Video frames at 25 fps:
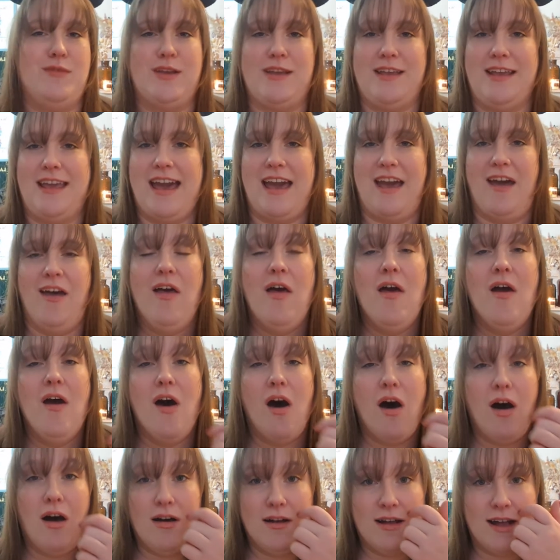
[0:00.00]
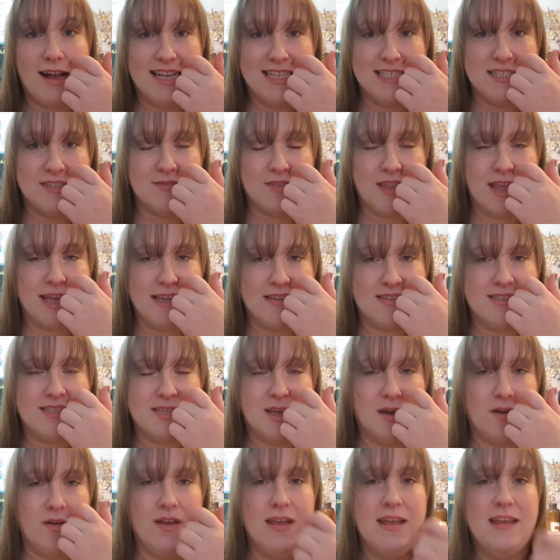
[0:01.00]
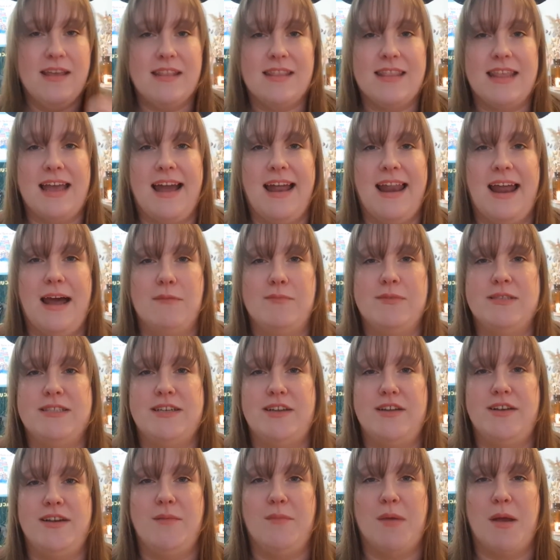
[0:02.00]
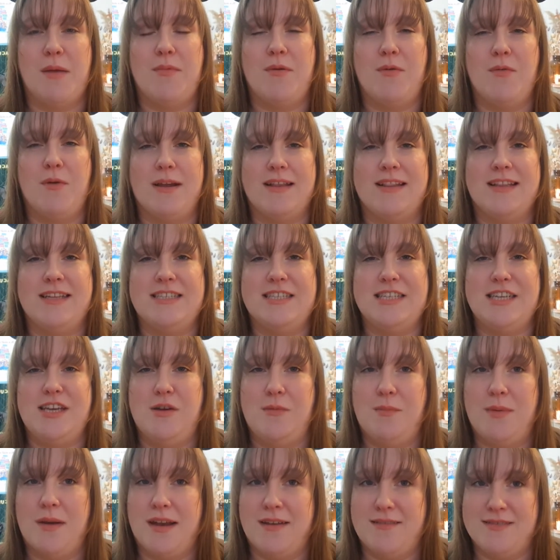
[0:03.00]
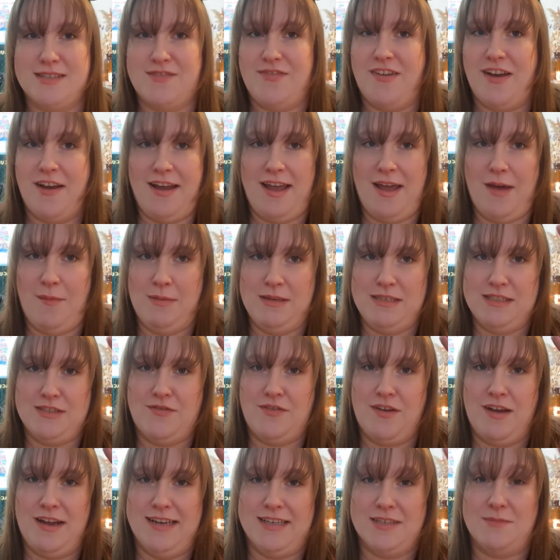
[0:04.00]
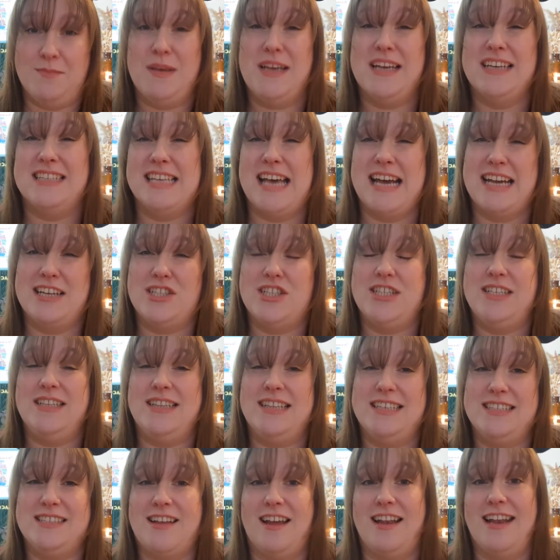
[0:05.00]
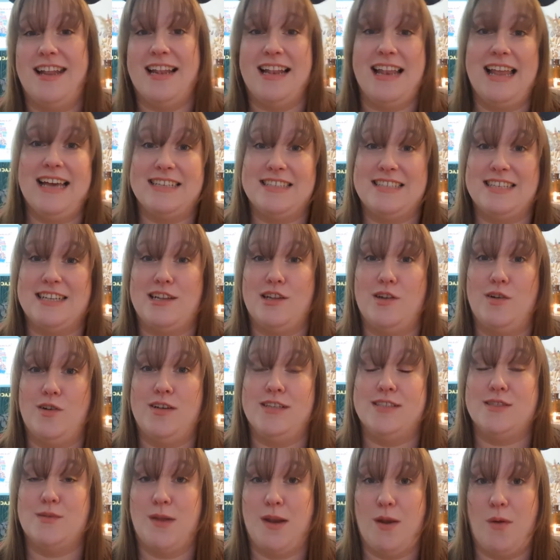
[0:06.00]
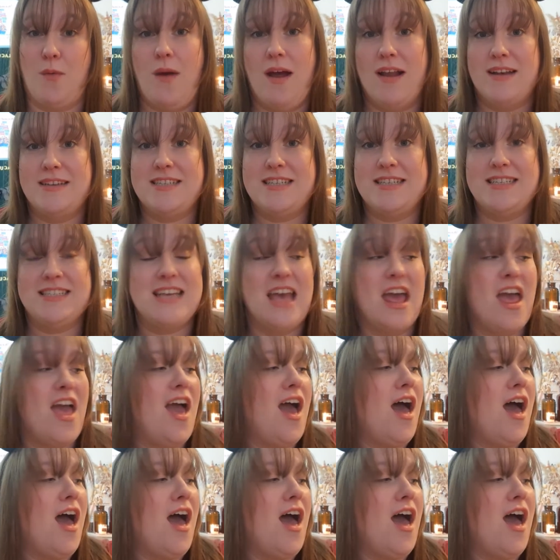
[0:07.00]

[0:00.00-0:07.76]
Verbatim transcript: You can get all kinds of things. So that absolutely might be worth it to you. But I was very happy to find because actually this kind of classic look is what I wanted.